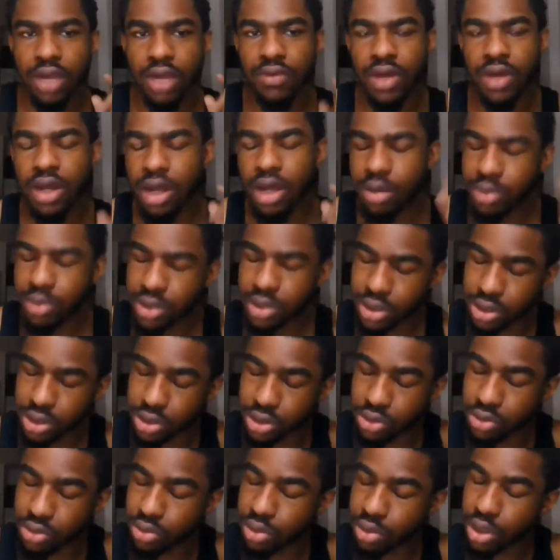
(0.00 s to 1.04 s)
that happens to
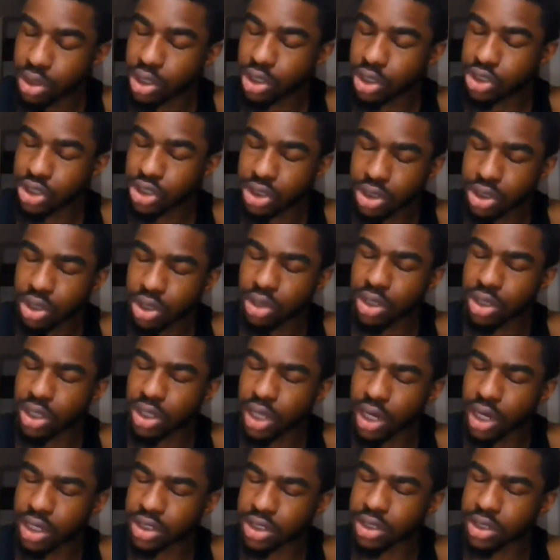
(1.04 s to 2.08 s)
you, just know that
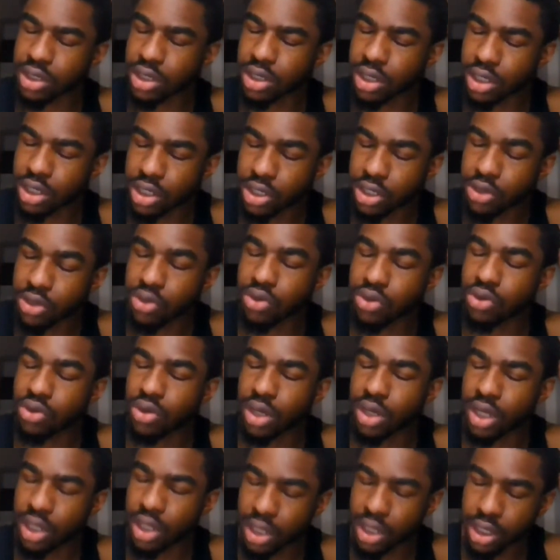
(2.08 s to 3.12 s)
that is a literal
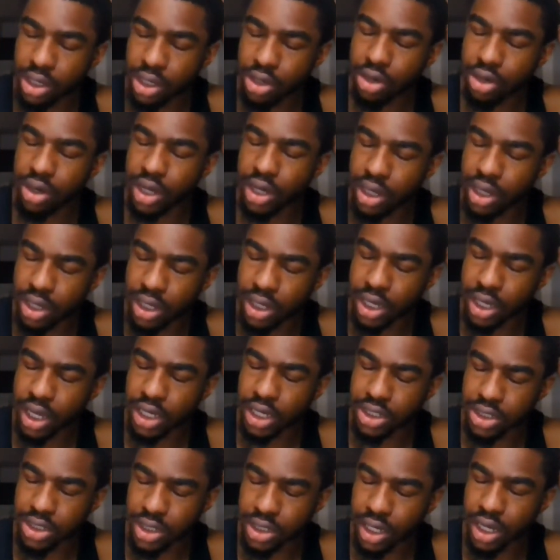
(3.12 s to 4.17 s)
clear
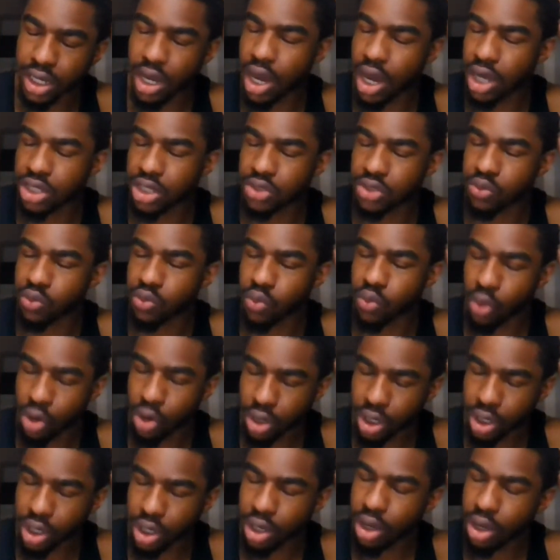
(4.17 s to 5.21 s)
indication that God is
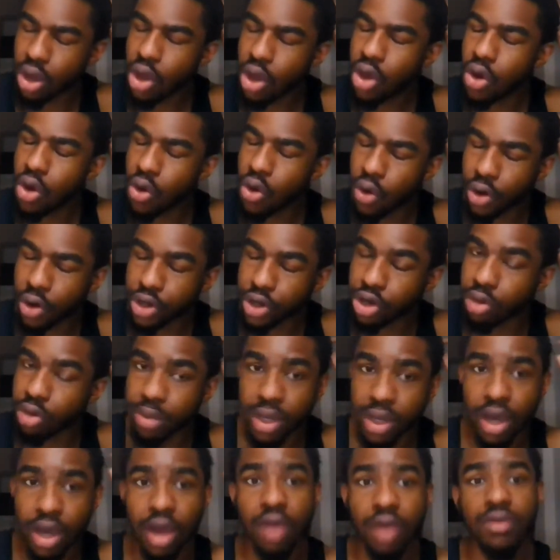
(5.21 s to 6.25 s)
working on your
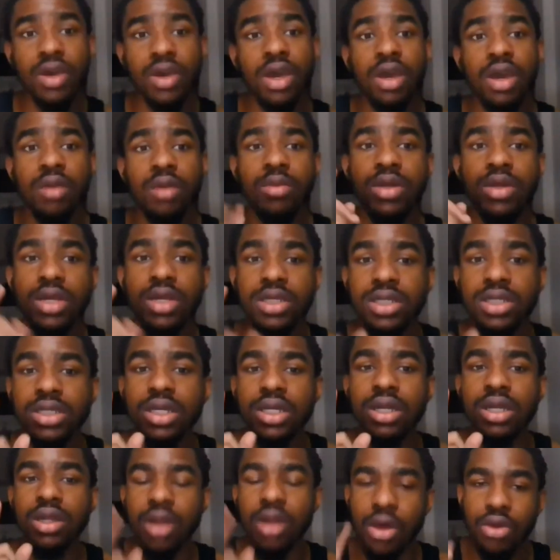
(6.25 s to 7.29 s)
behalf. But this is
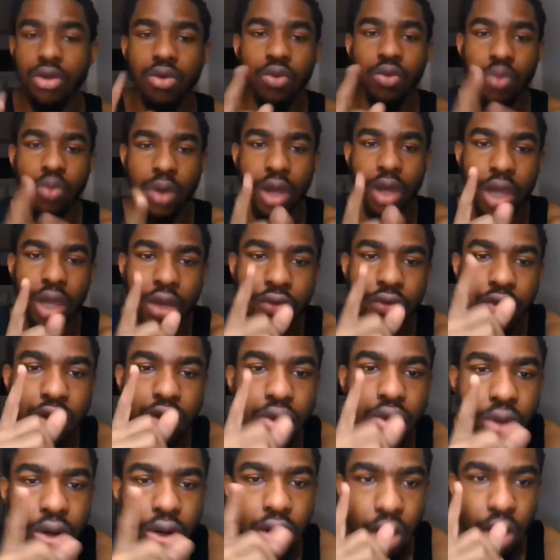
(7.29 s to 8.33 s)
another way for
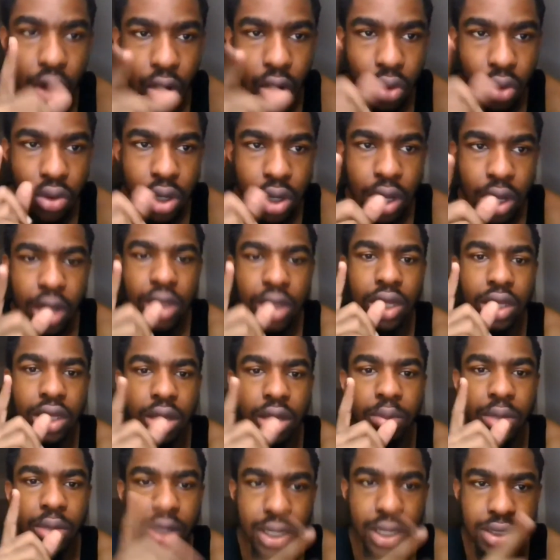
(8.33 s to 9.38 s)
you to know that the
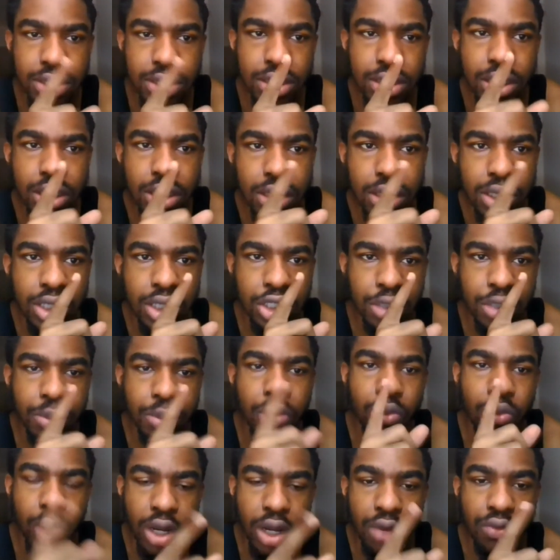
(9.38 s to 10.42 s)
blessing that you've
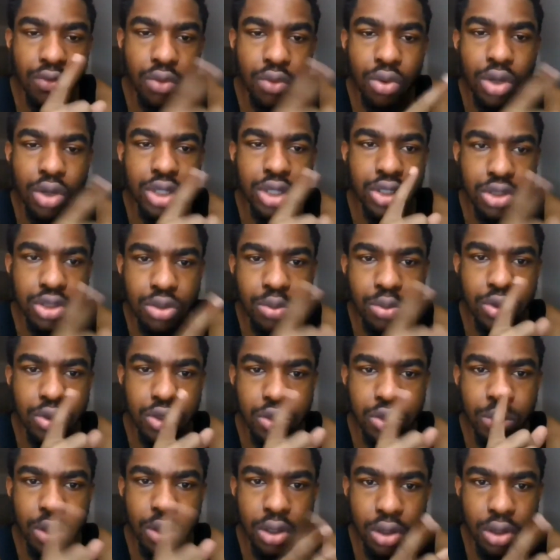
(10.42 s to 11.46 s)
been waiting for is super,
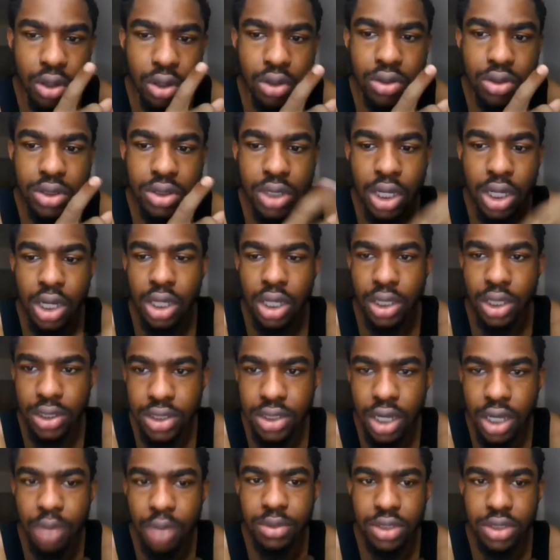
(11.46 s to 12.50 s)
super close. This
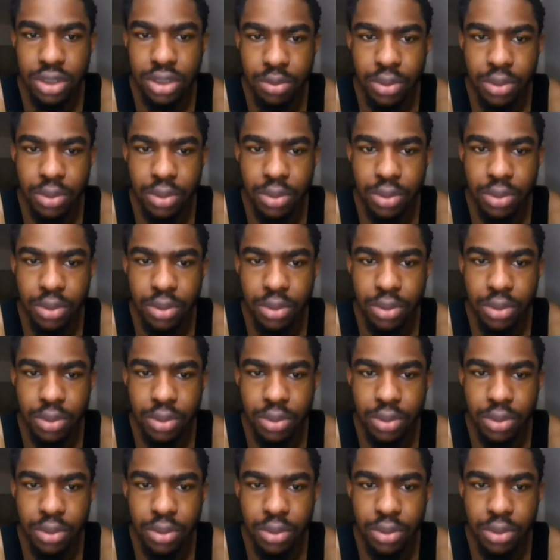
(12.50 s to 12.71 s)
happens to